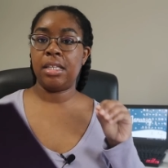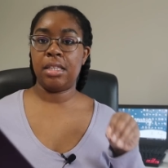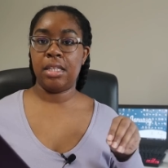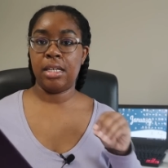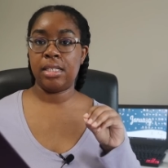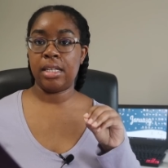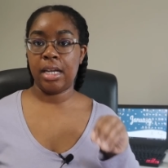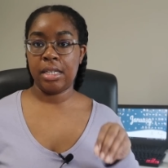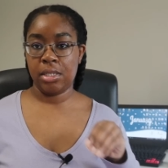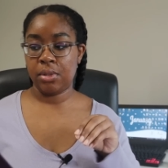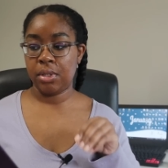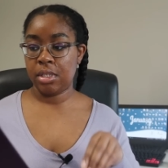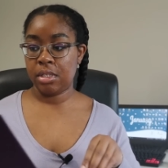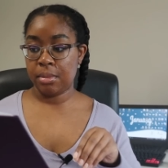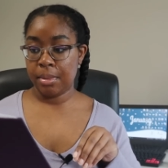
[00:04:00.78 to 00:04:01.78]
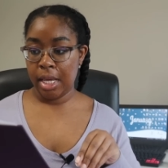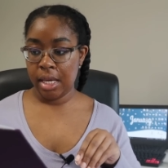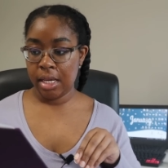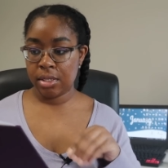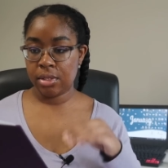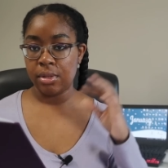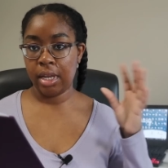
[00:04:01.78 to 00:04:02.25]
the things that I still need to
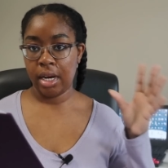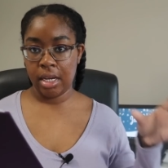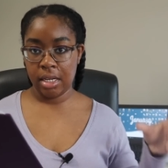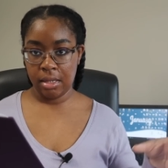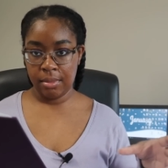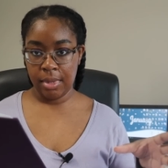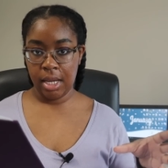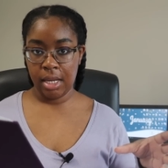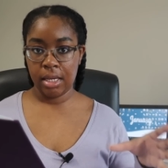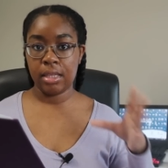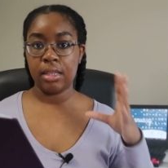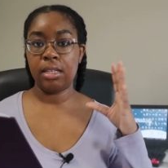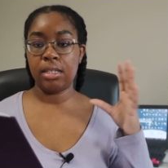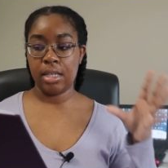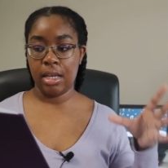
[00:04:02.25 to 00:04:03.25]
make so that I can make the